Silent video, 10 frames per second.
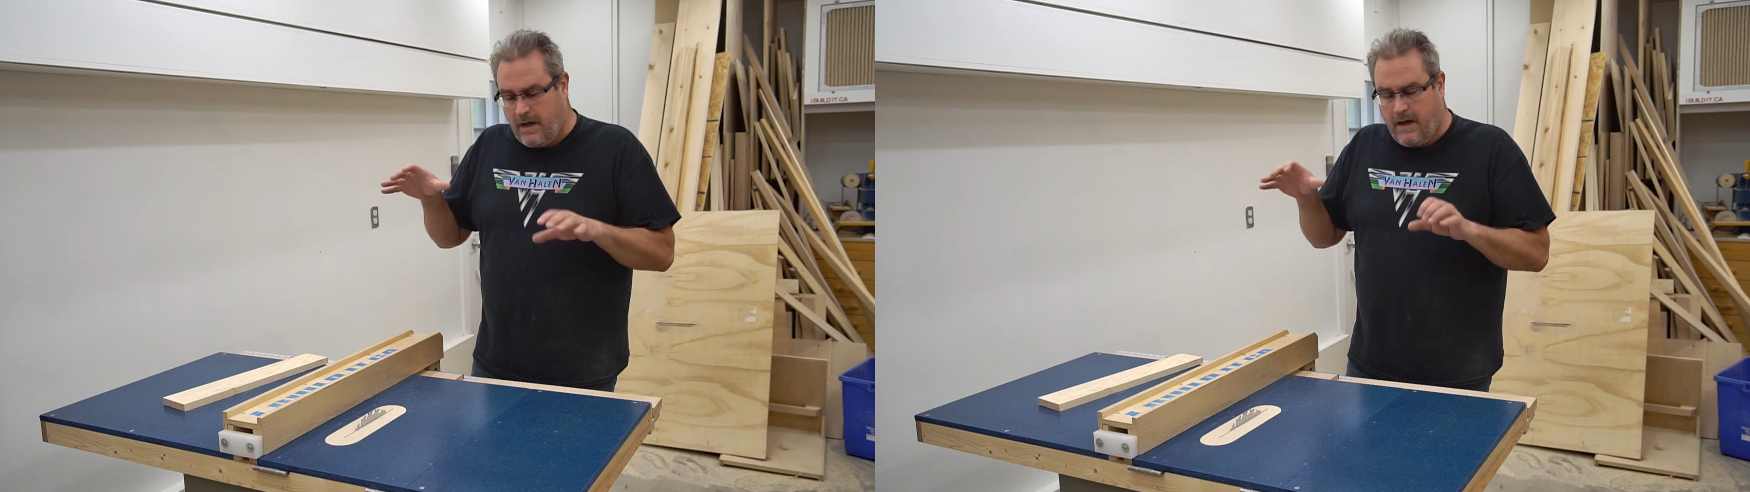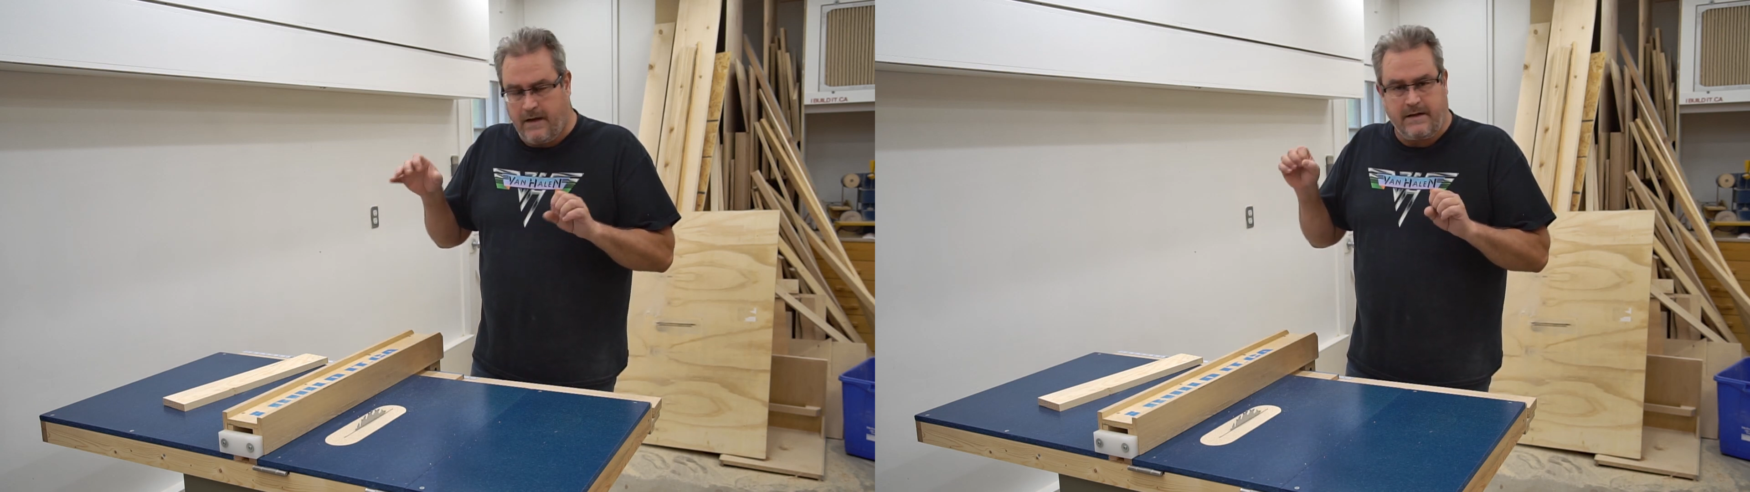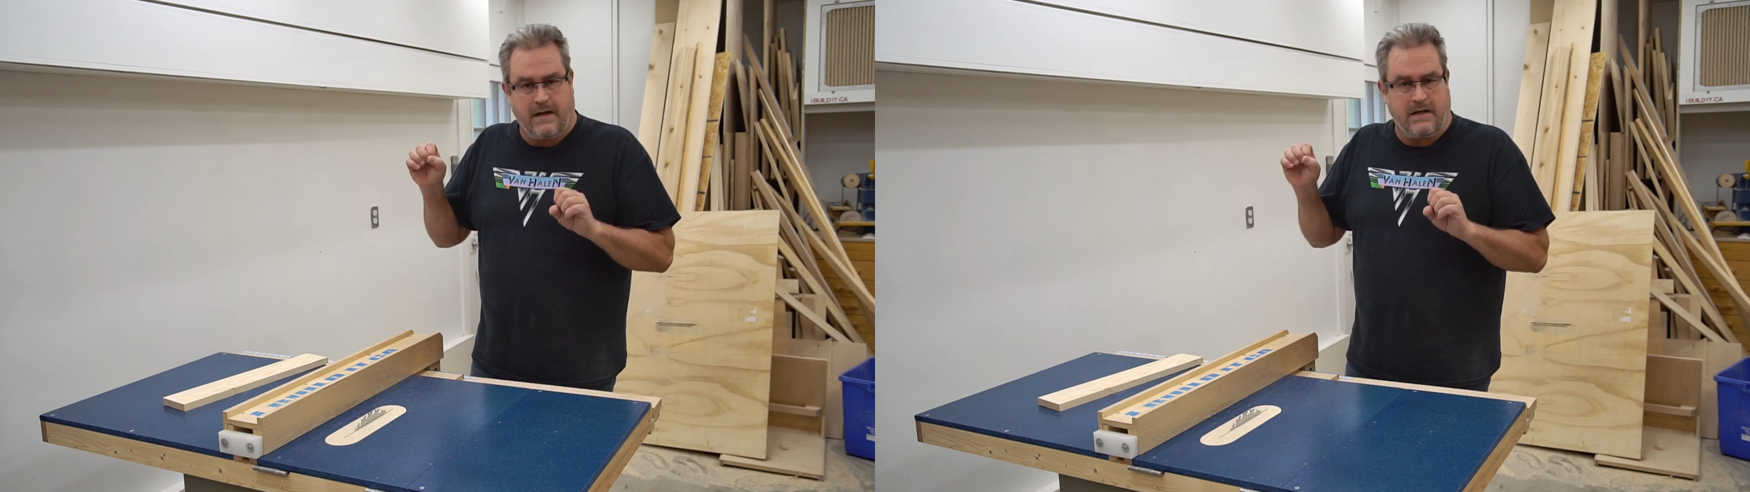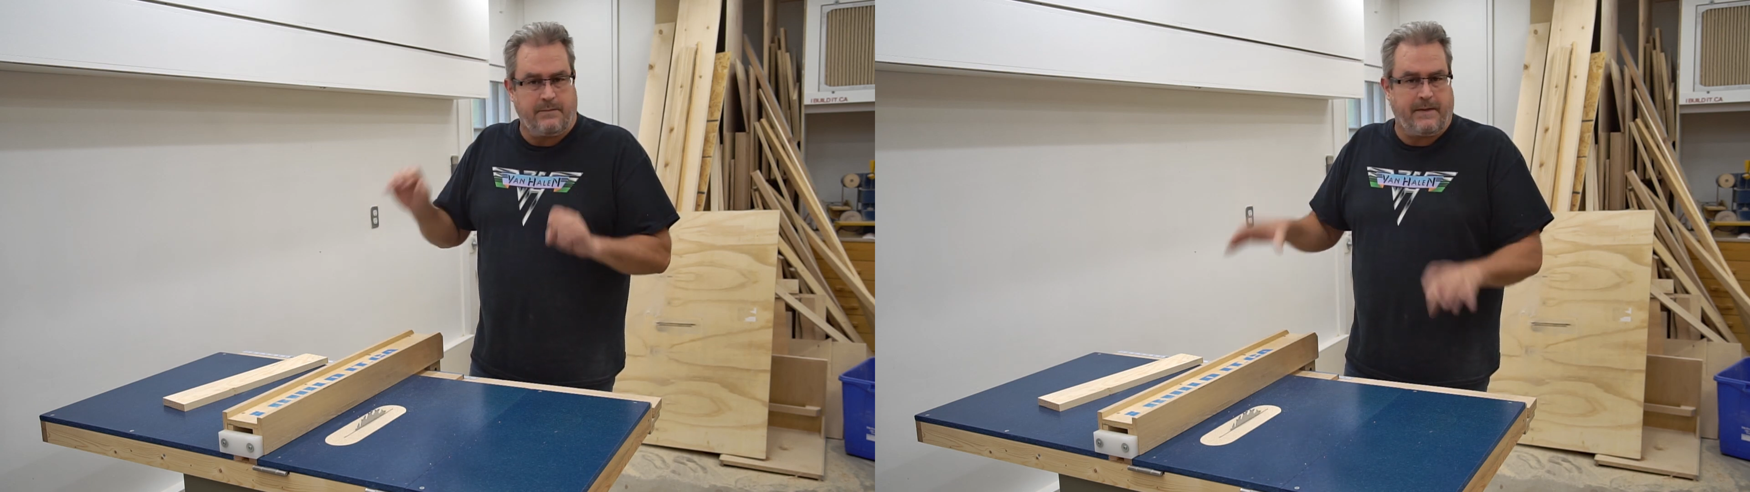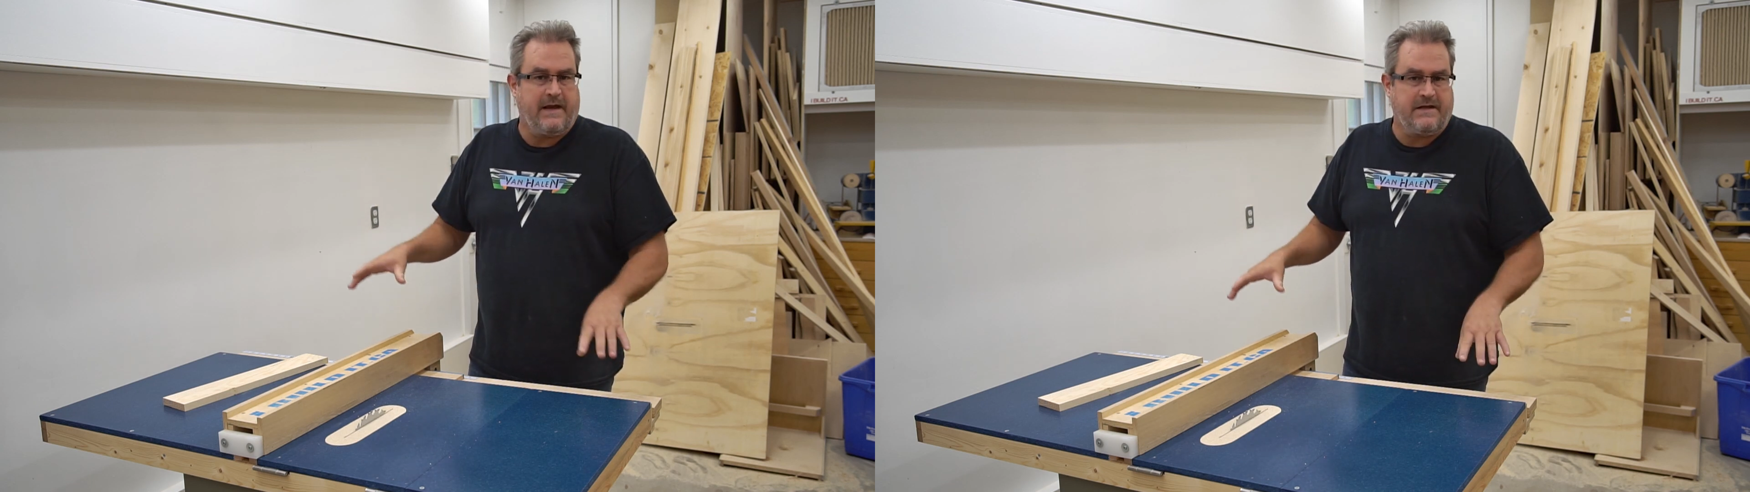on getting the
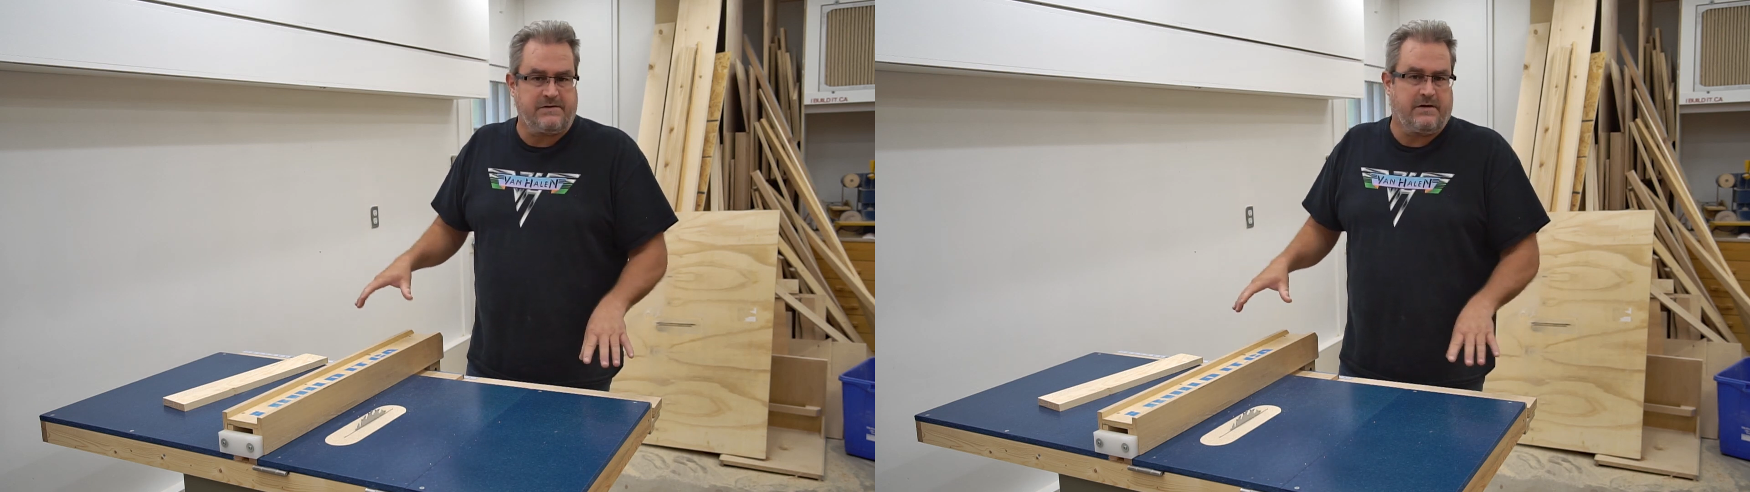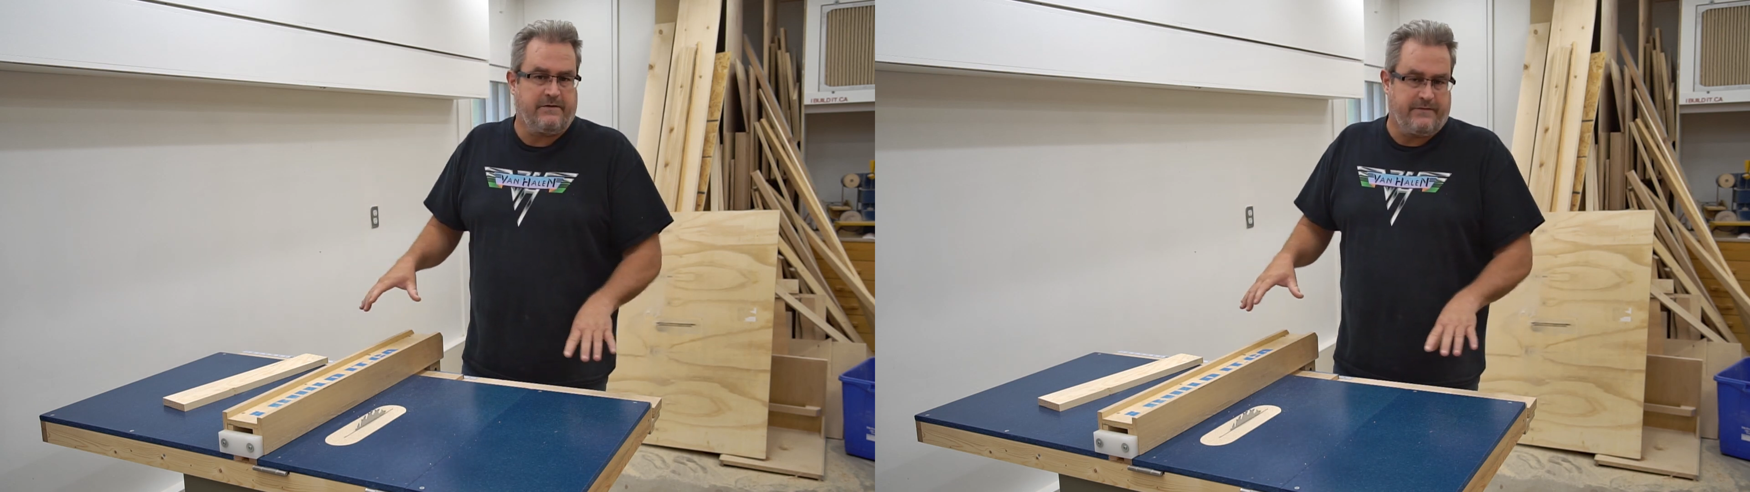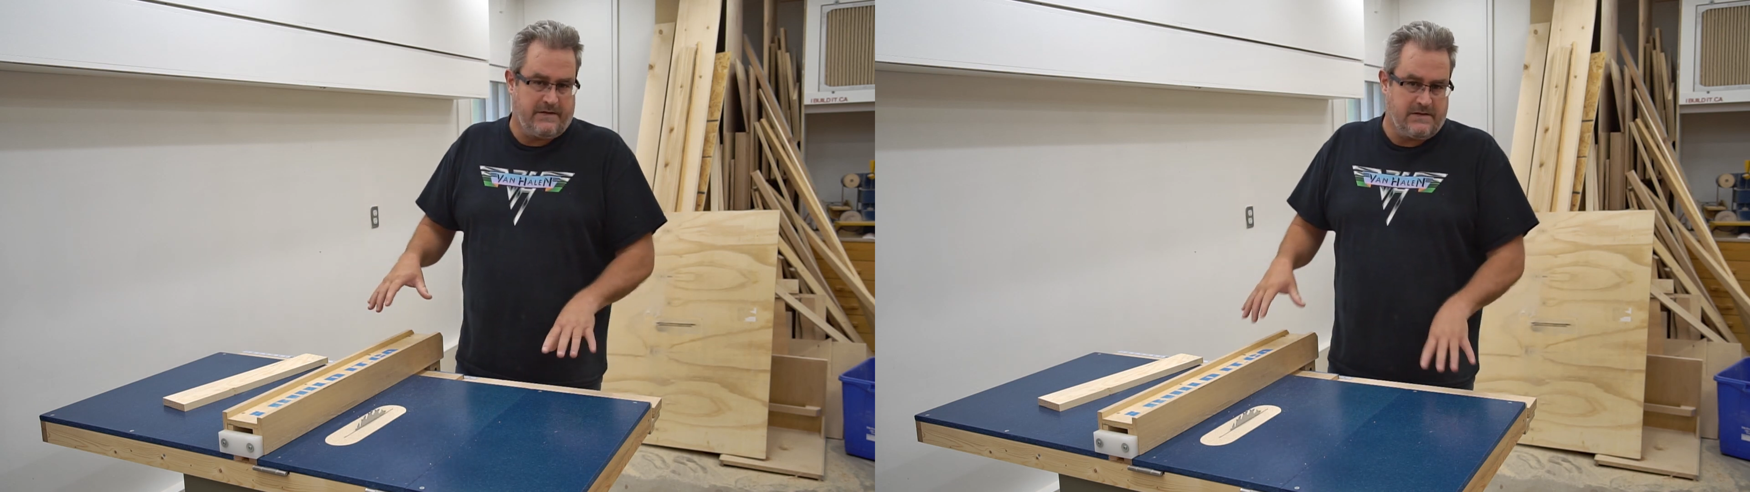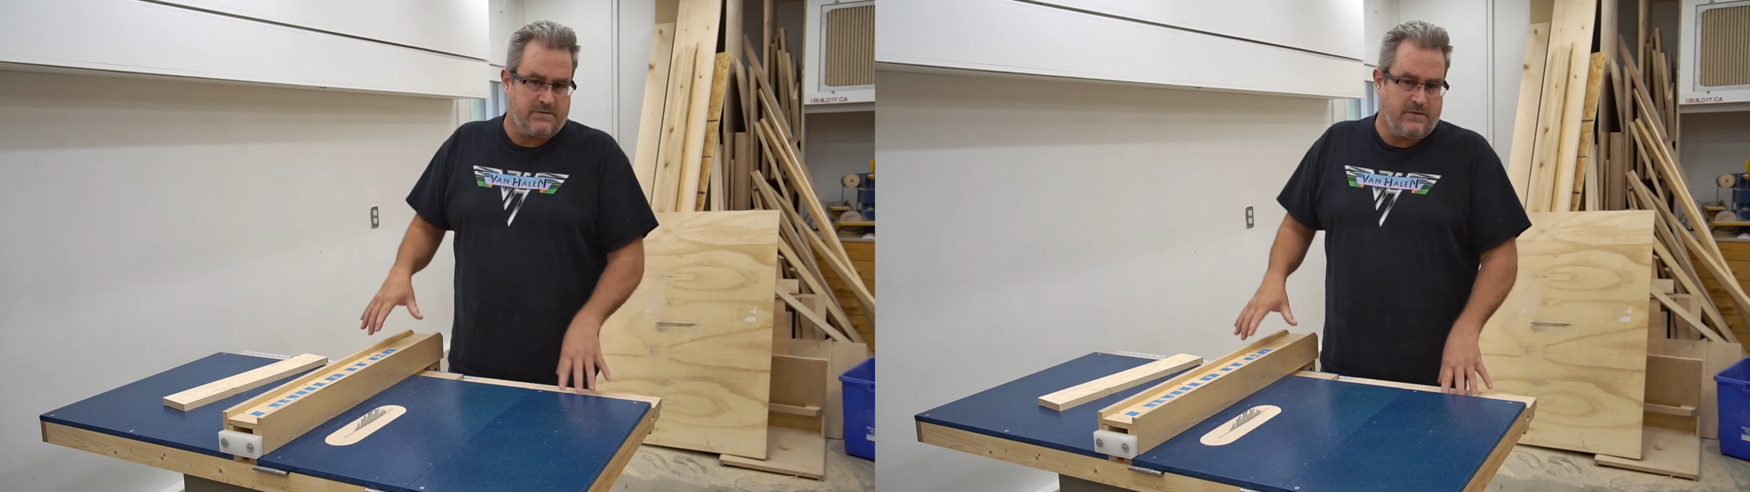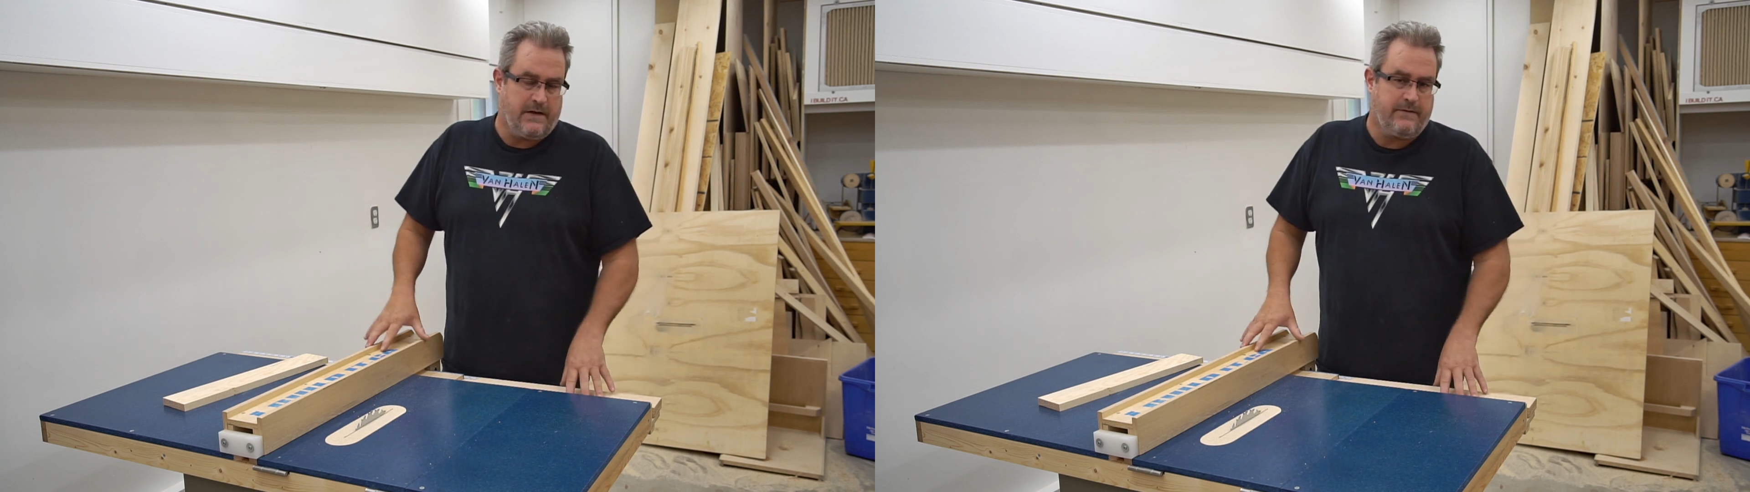plans ready for this
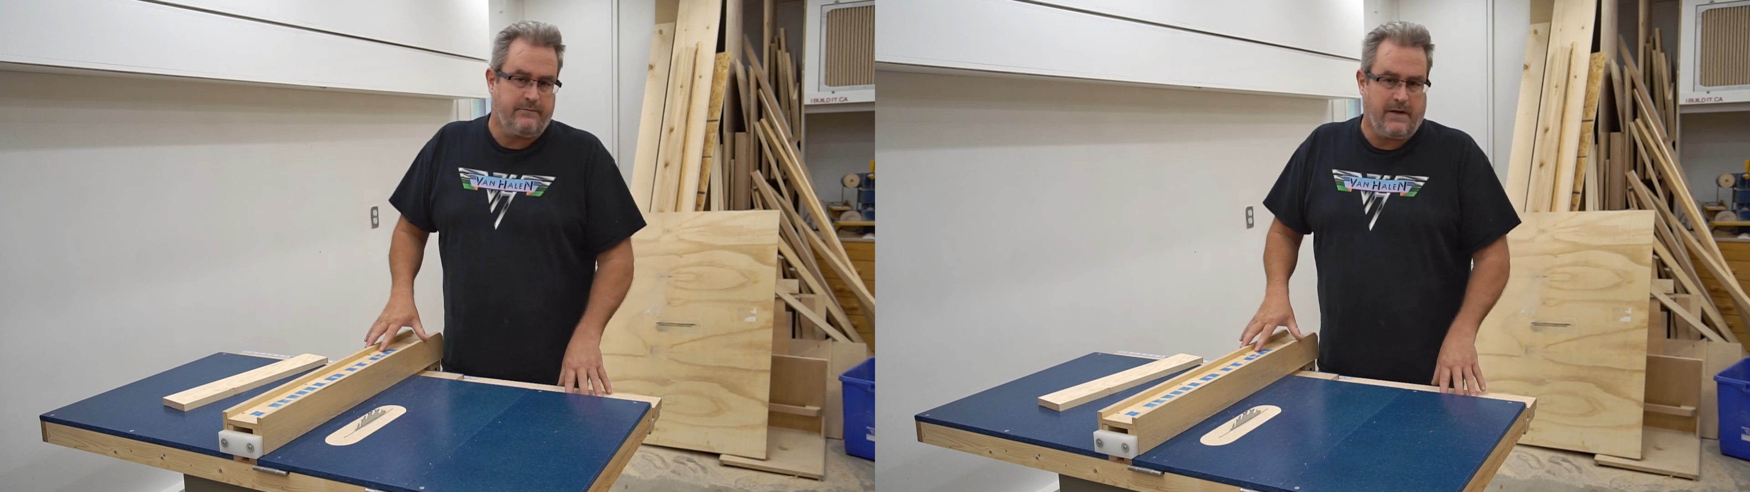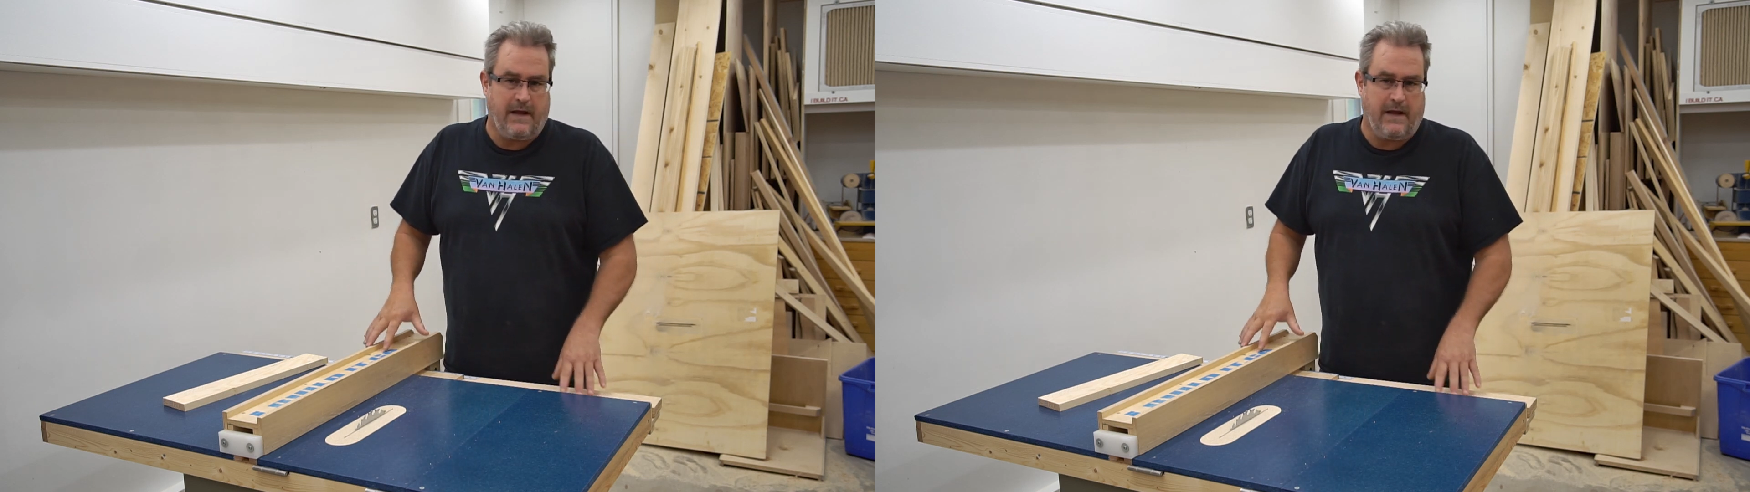one